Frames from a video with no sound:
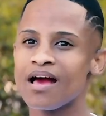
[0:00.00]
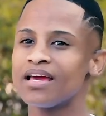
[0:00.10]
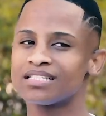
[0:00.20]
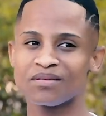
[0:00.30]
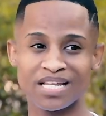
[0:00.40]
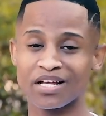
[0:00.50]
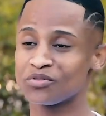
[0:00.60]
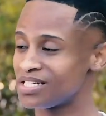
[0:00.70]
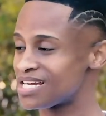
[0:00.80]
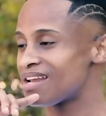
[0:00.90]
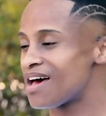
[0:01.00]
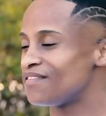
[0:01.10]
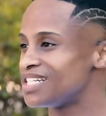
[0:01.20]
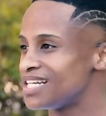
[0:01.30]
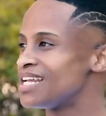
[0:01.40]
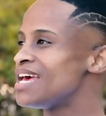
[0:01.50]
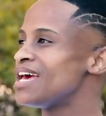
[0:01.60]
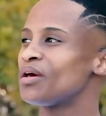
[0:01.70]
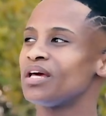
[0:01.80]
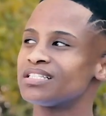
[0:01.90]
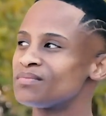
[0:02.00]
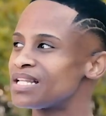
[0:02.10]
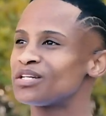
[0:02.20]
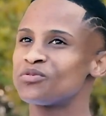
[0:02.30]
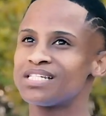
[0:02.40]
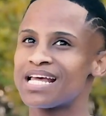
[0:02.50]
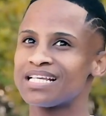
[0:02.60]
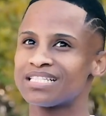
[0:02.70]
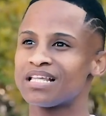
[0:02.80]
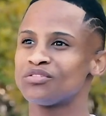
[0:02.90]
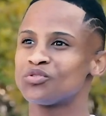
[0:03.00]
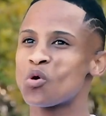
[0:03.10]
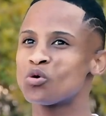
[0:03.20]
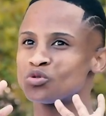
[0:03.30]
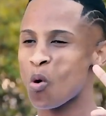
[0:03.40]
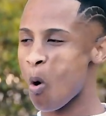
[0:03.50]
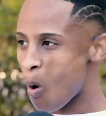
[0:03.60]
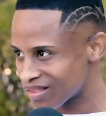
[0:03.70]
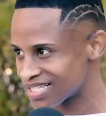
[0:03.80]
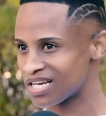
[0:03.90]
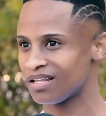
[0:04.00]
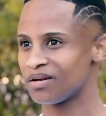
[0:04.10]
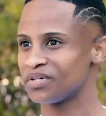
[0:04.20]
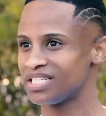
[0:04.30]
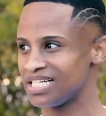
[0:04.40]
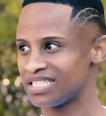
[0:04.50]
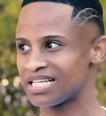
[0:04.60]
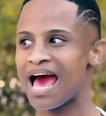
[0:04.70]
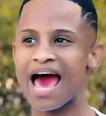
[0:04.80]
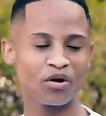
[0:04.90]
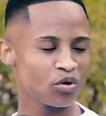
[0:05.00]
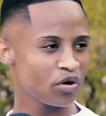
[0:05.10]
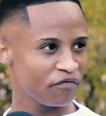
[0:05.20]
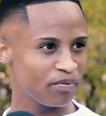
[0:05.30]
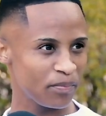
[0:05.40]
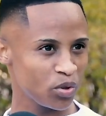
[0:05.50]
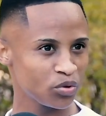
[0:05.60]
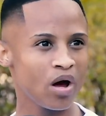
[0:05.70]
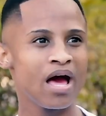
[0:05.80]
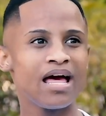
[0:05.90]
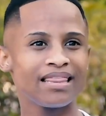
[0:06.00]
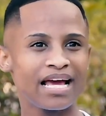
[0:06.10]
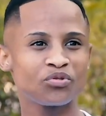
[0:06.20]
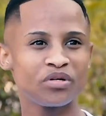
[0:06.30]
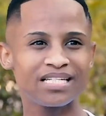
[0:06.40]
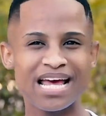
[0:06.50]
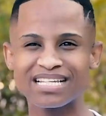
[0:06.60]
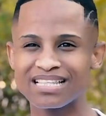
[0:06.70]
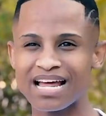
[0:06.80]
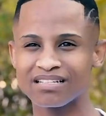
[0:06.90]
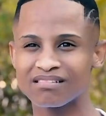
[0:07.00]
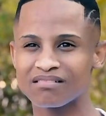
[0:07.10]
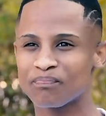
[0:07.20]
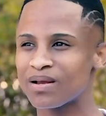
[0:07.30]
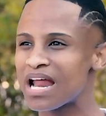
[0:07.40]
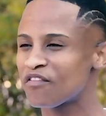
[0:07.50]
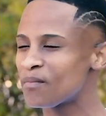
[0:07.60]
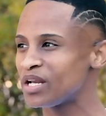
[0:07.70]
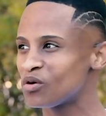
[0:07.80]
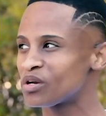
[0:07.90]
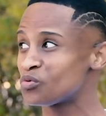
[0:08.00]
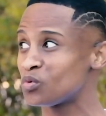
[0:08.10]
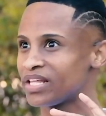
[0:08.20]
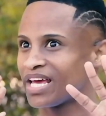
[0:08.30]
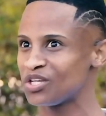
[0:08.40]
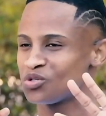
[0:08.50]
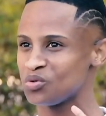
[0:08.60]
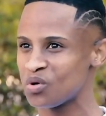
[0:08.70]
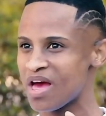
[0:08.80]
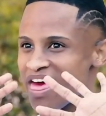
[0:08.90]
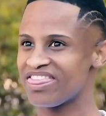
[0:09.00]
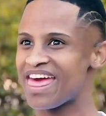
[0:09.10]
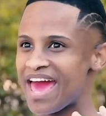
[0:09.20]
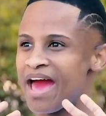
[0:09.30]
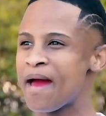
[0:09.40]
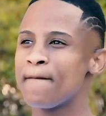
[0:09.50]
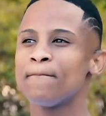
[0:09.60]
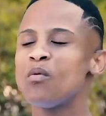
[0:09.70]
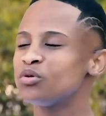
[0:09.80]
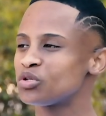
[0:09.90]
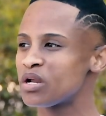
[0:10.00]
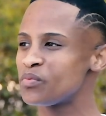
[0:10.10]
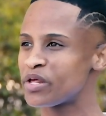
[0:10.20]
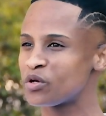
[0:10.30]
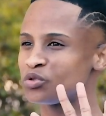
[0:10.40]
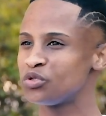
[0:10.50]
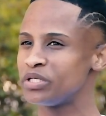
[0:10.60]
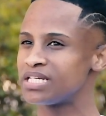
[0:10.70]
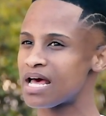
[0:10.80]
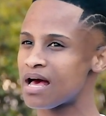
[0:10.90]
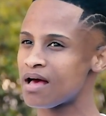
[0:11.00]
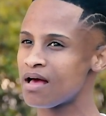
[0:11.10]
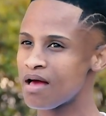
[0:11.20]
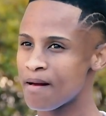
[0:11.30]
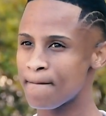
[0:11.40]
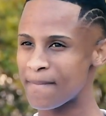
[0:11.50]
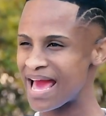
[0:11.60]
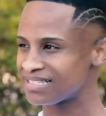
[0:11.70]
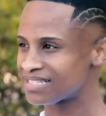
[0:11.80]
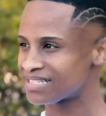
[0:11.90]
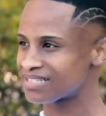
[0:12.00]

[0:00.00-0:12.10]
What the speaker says: It seems like Twitter loved it. It seems like Twitter is the door to all the celebrities. Twitter is that platform in order will get you there. More Botswana, we are not Twitter minds.